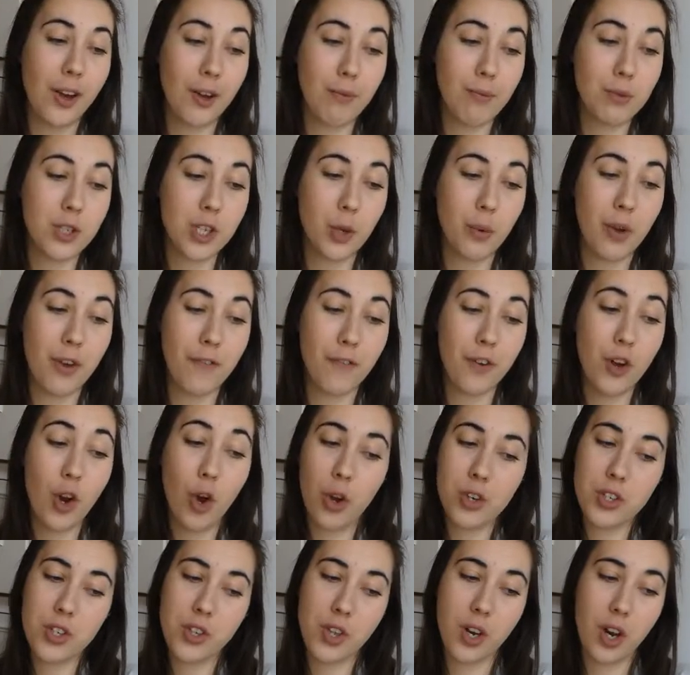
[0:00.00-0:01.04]
so if
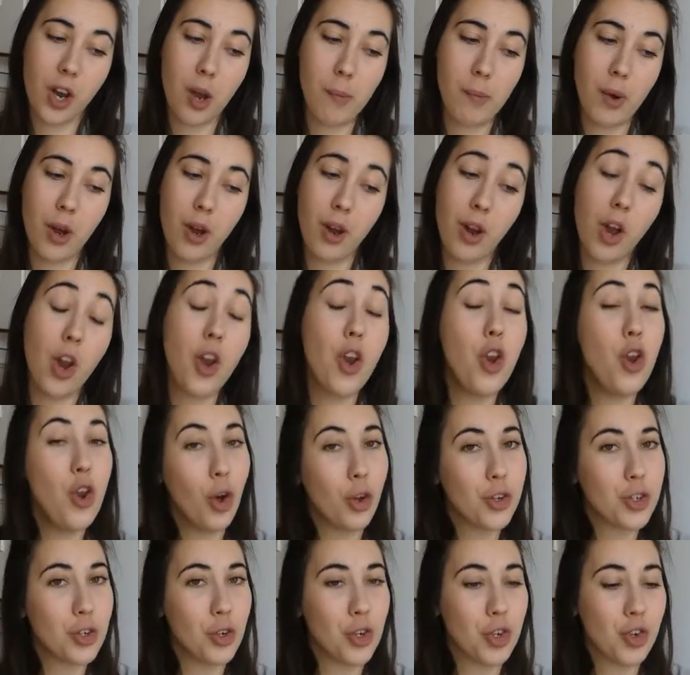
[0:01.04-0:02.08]
not, then I'm
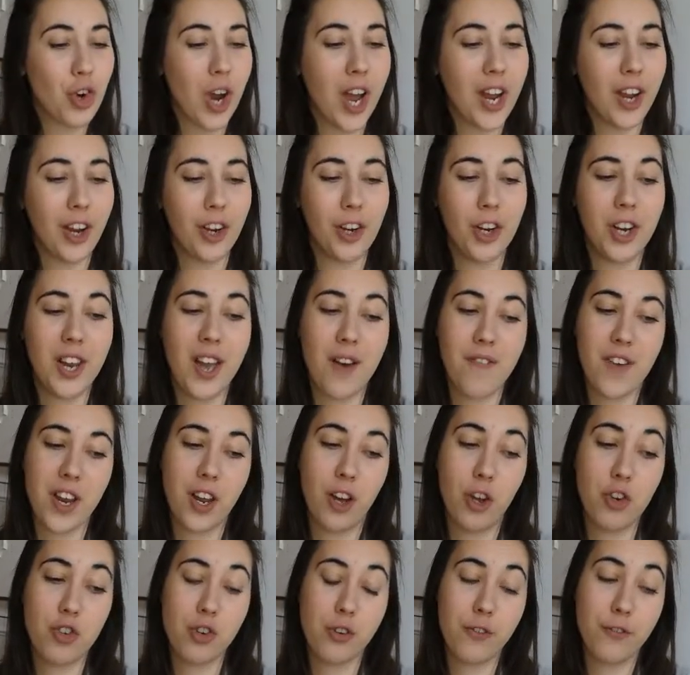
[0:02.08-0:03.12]
not on track. I only have
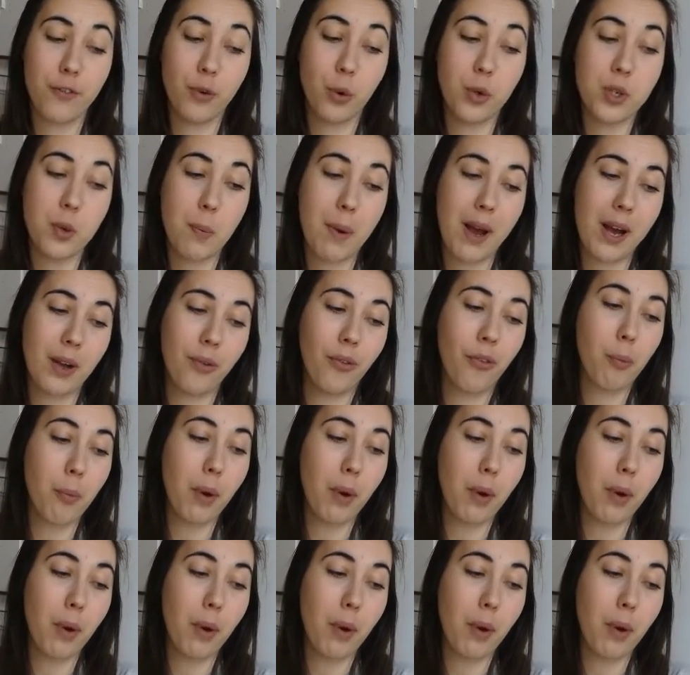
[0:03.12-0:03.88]
£840,